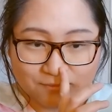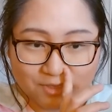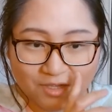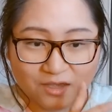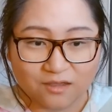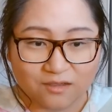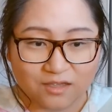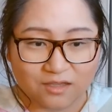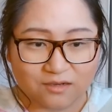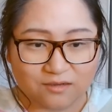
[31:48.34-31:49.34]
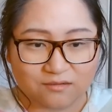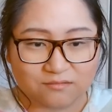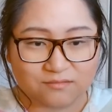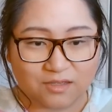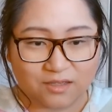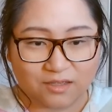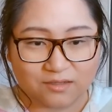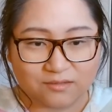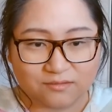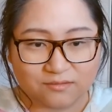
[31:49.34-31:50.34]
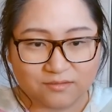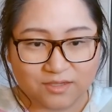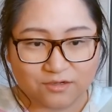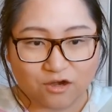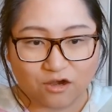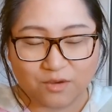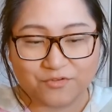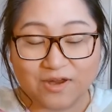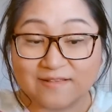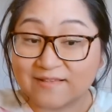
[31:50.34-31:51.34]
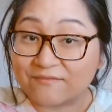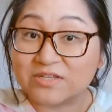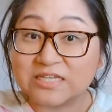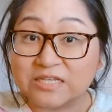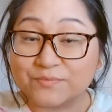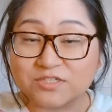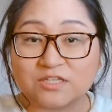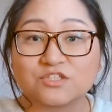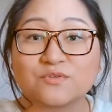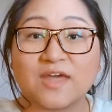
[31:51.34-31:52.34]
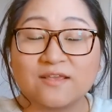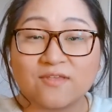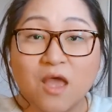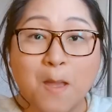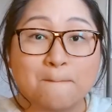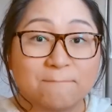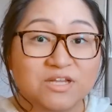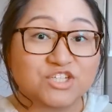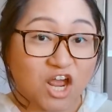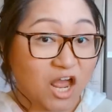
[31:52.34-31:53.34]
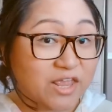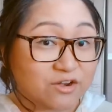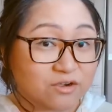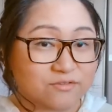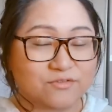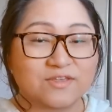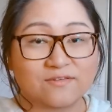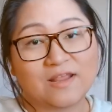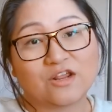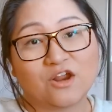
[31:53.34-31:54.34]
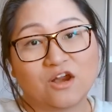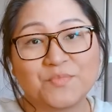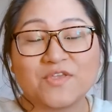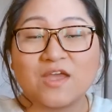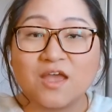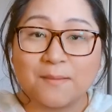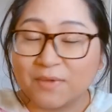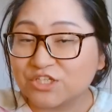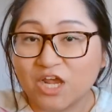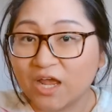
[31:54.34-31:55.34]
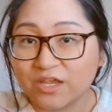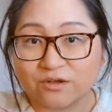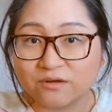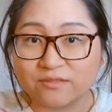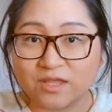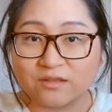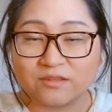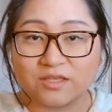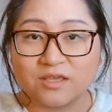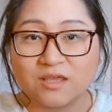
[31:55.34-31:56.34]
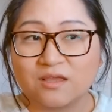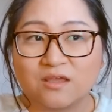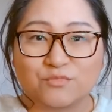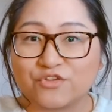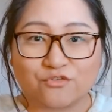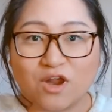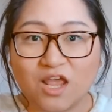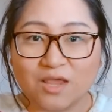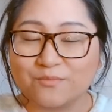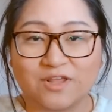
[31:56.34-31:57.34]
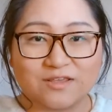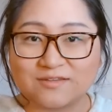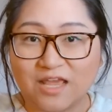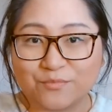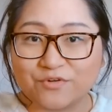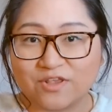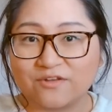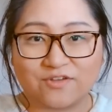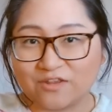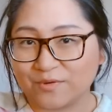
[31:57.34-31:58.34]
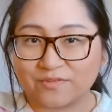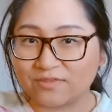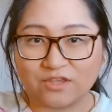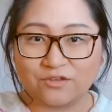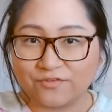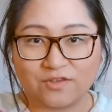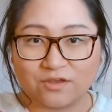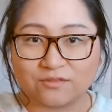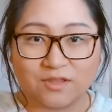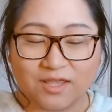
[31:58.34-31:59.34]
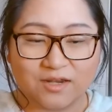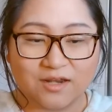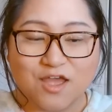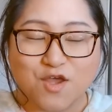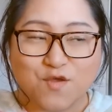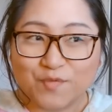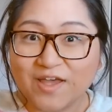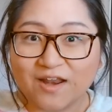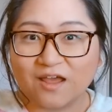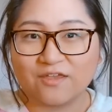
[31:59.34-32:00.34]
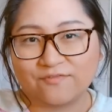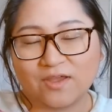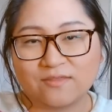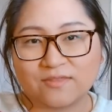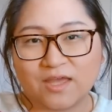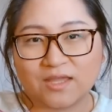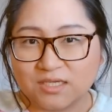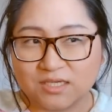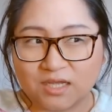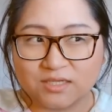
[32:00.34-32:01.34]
Uh, and and then carbs are at 17%. So that is much higher. So this is net carbs, much higher than the prescribed like 10%, 5% that you'll see online. But I find that I